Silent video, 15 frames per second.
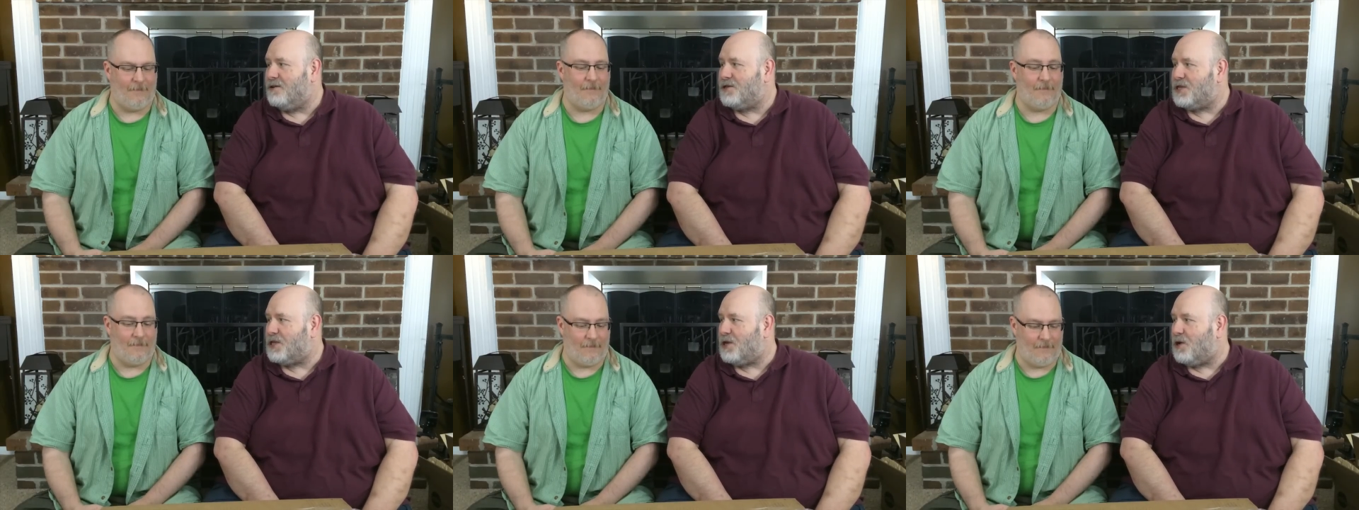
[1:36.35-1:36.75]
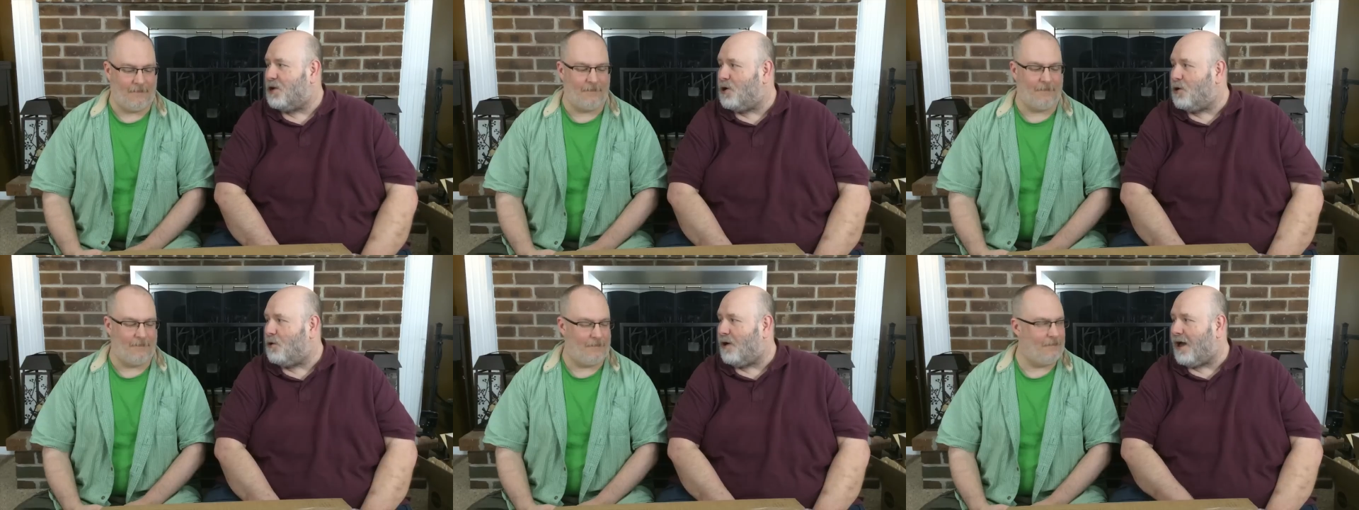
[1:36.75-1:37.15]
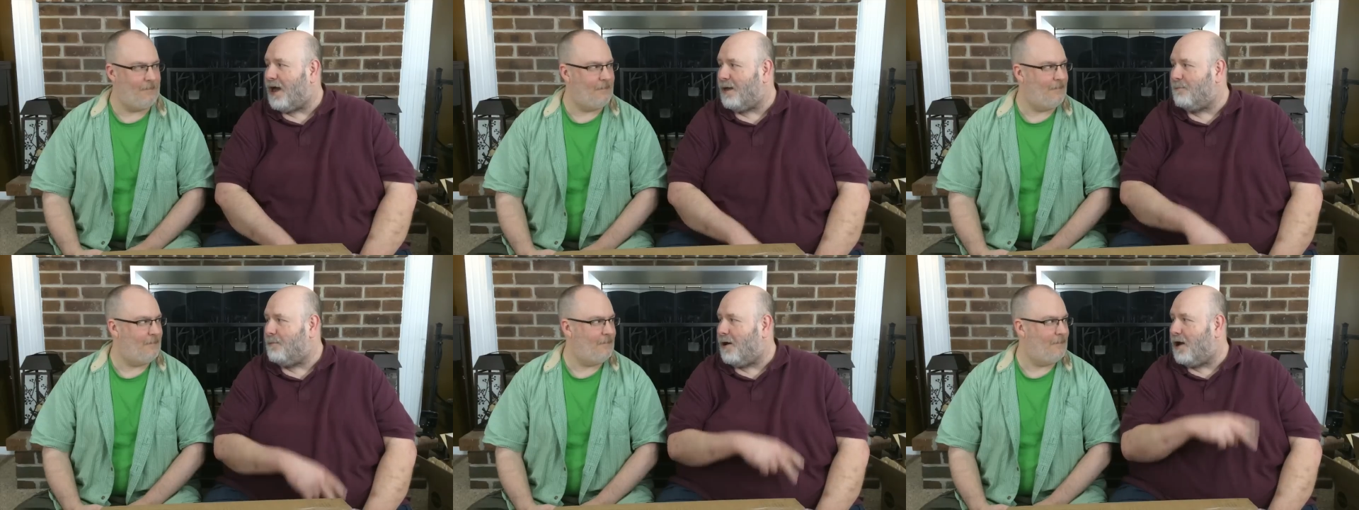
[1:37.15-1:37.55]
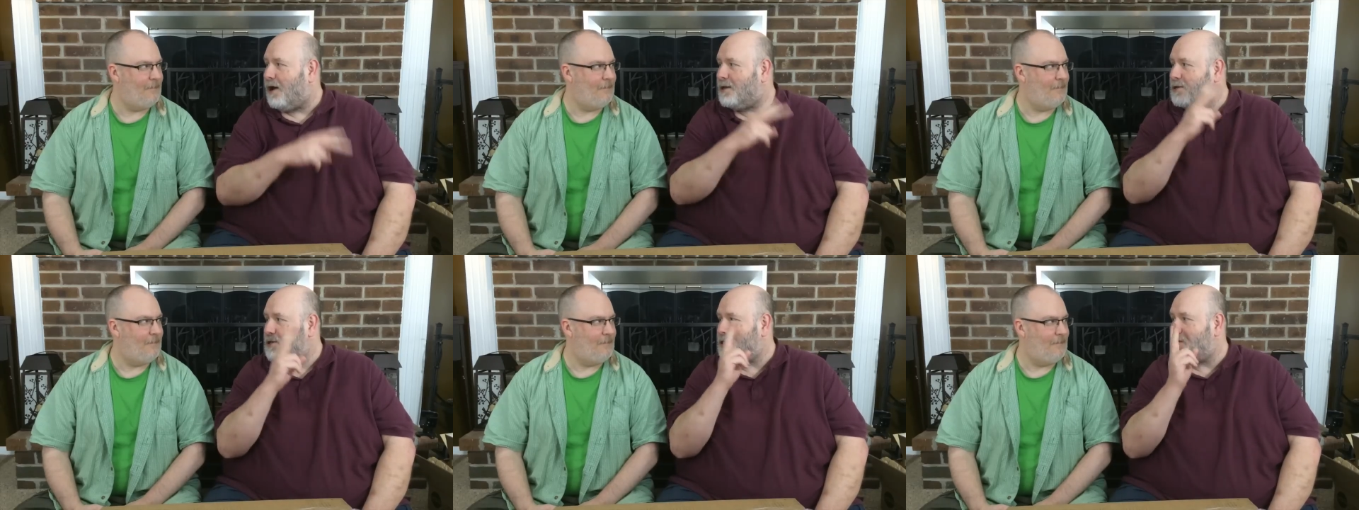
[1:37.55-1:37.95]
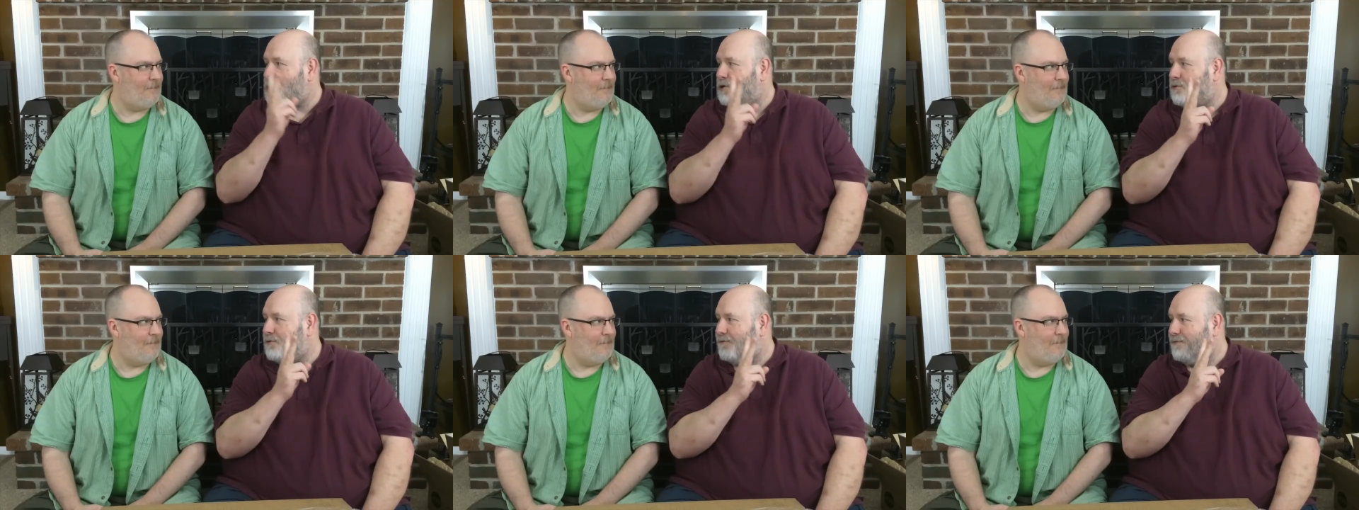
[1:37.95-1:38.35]
Speaker 1: So I bought
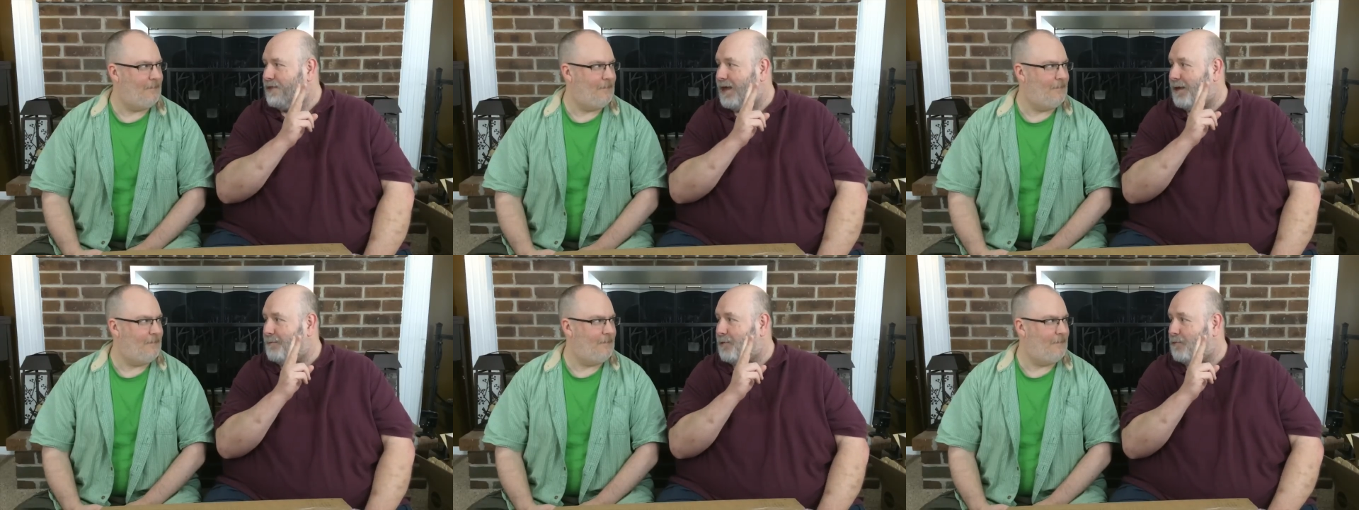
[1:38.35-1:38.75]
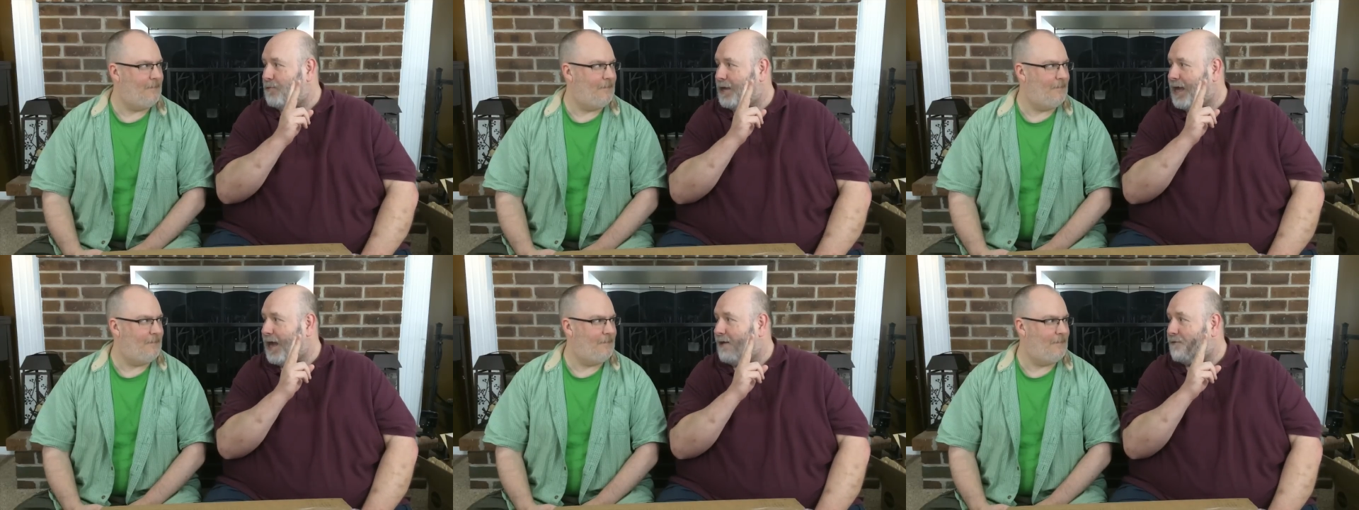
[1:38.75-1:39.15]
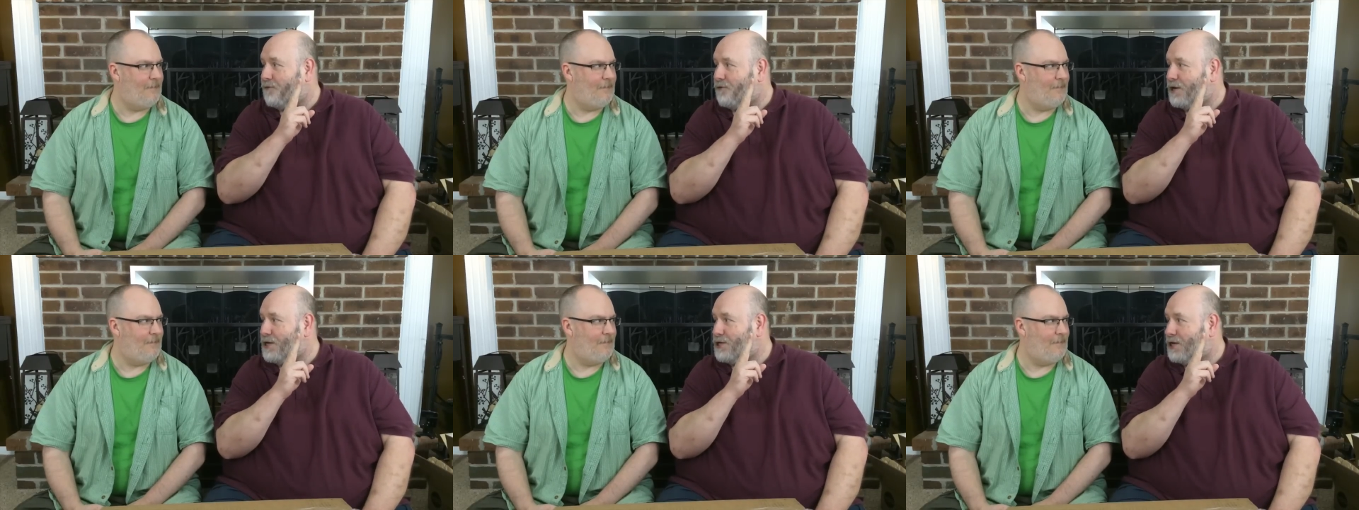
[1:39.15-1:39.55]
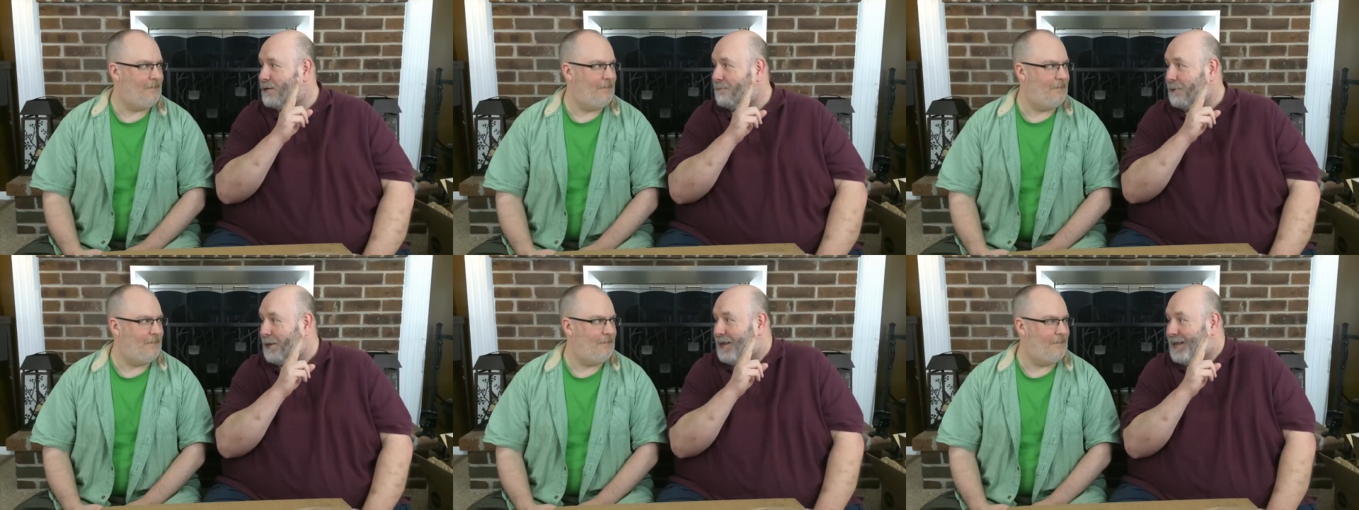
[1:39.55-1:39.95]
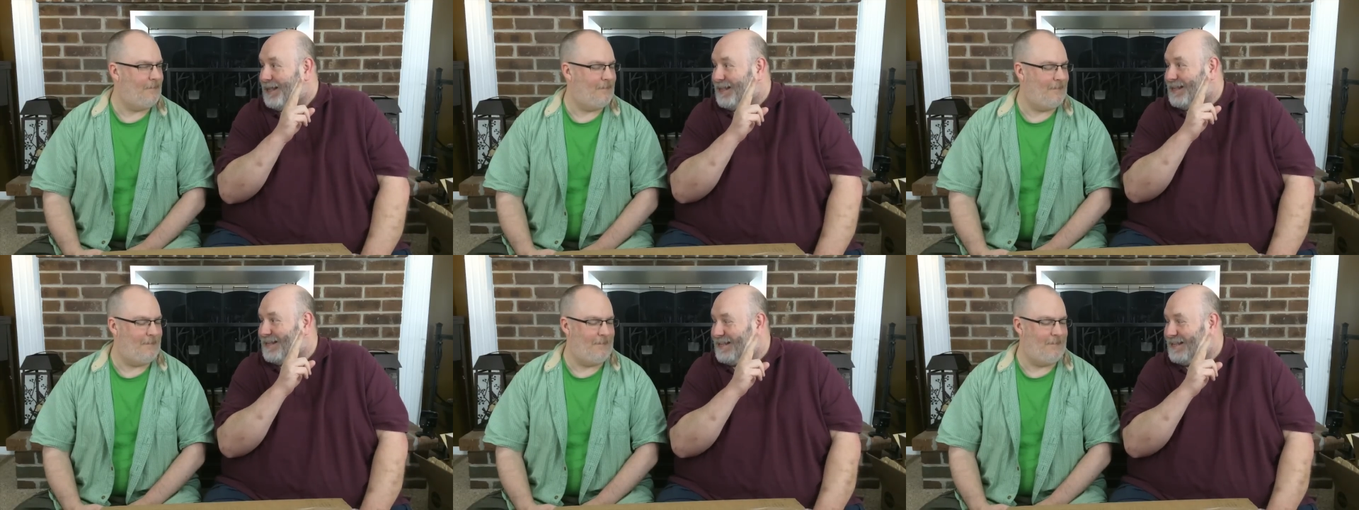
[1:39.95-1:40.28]
two of them and we got free shipping.